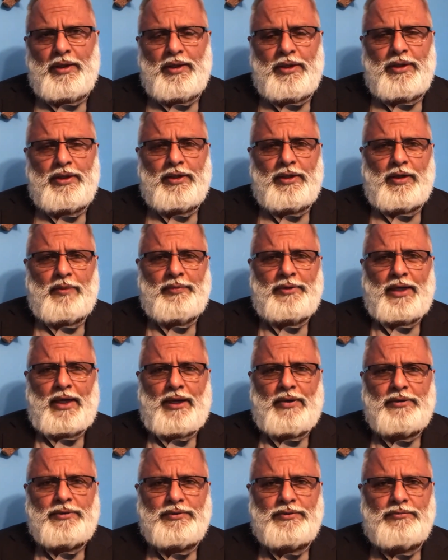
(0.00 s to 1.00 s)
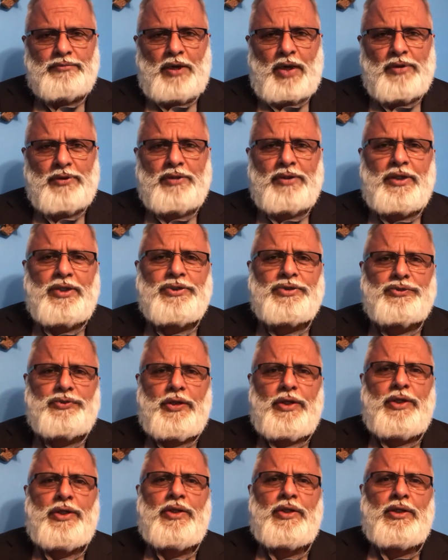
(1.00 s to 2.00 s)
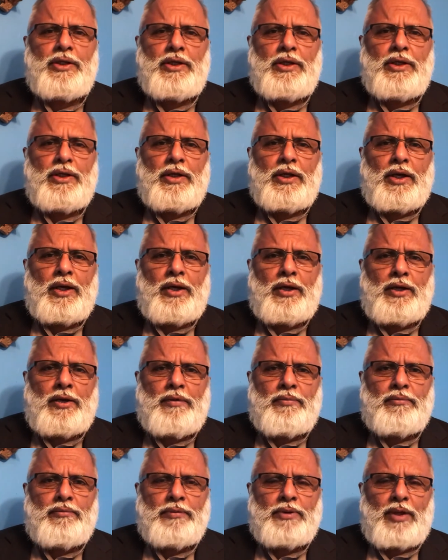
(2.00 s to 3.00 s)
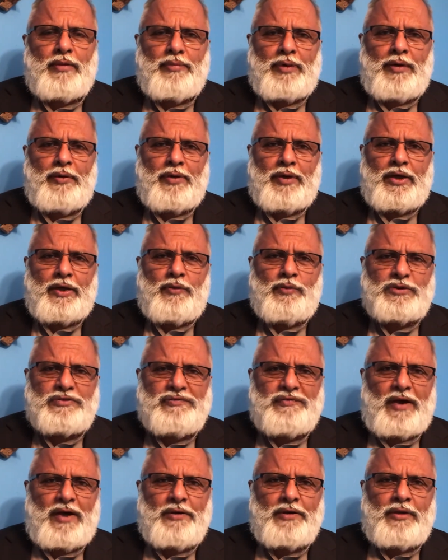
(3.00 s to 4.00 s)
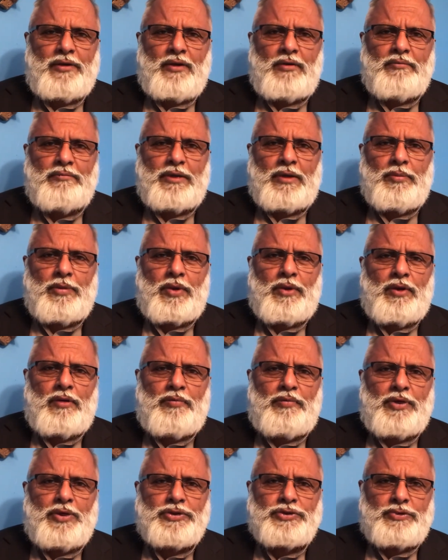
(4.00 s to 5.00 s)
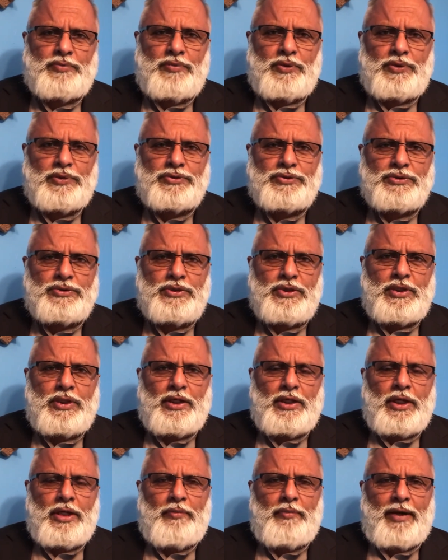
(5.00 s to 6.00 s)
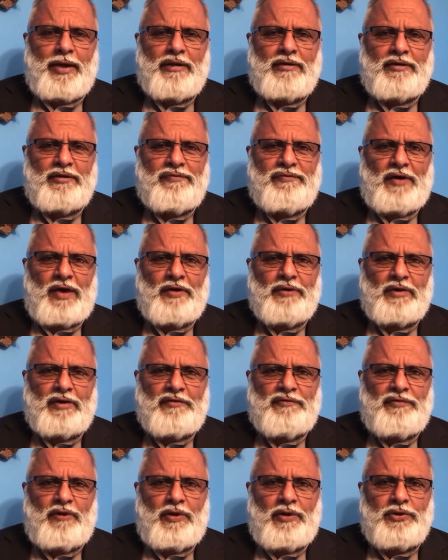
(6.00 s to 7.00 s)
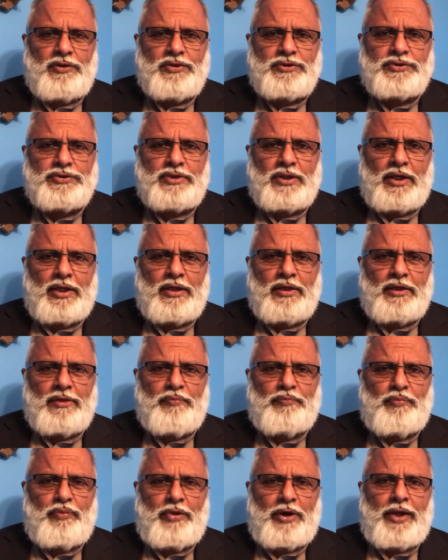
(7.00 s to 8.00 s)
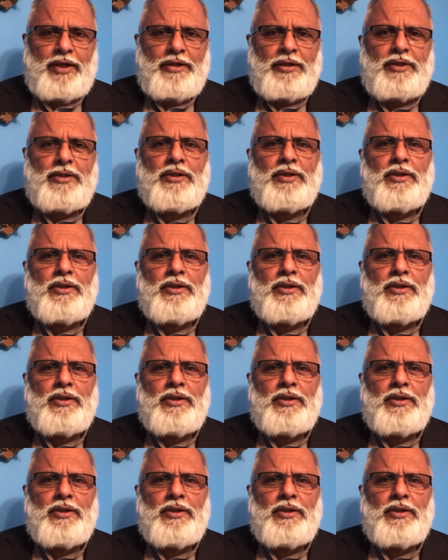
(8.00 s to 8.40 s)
You come down to modern history. Um, America was founded on biblical principles. By the founding fathers uh, prayed